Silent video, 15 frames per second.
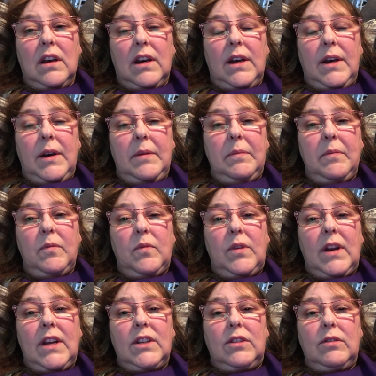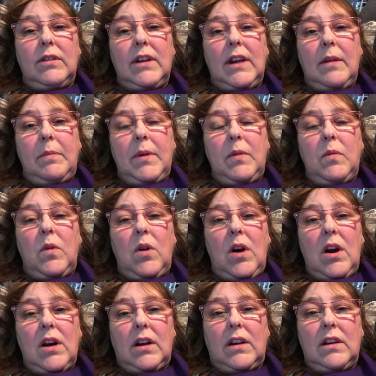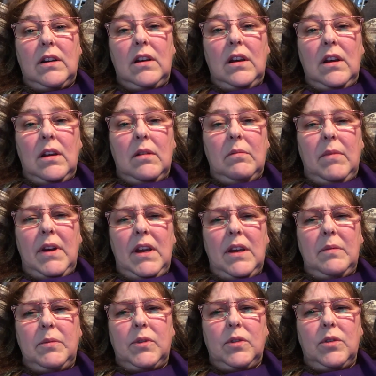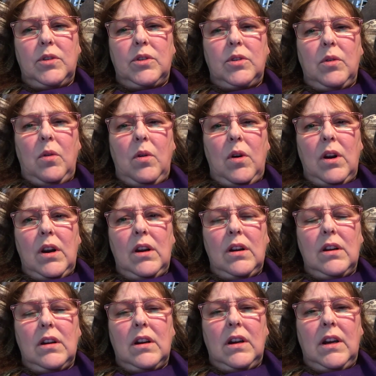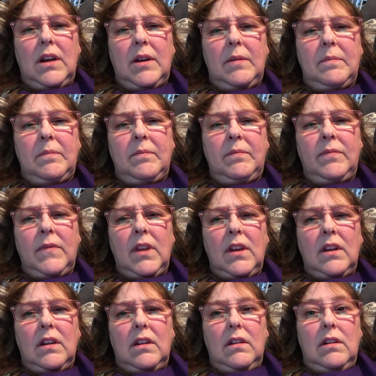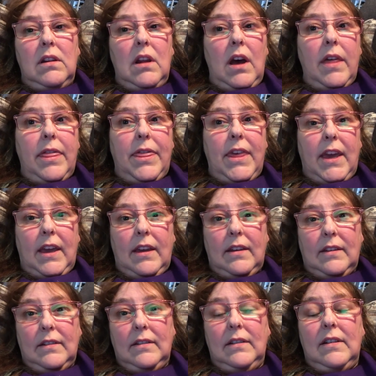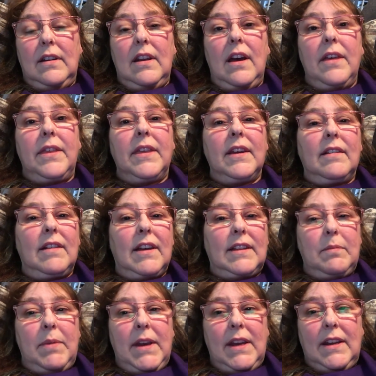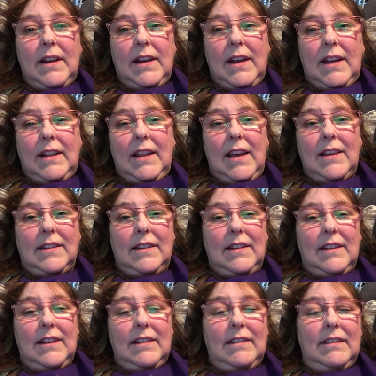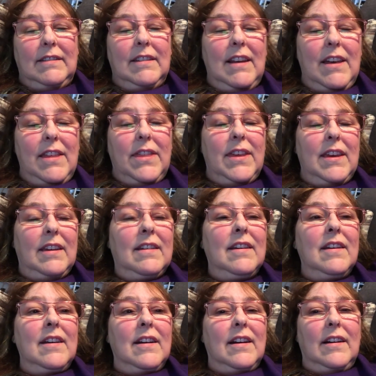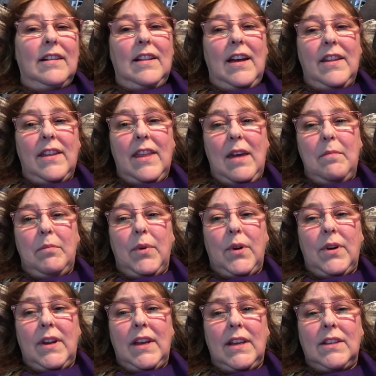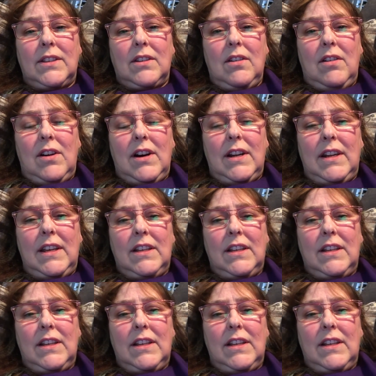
Um, when I do get up and walk, my hips are sore. Um, nothing, nothing like the pain I had last night. Nothing. A lot of that burning is gone.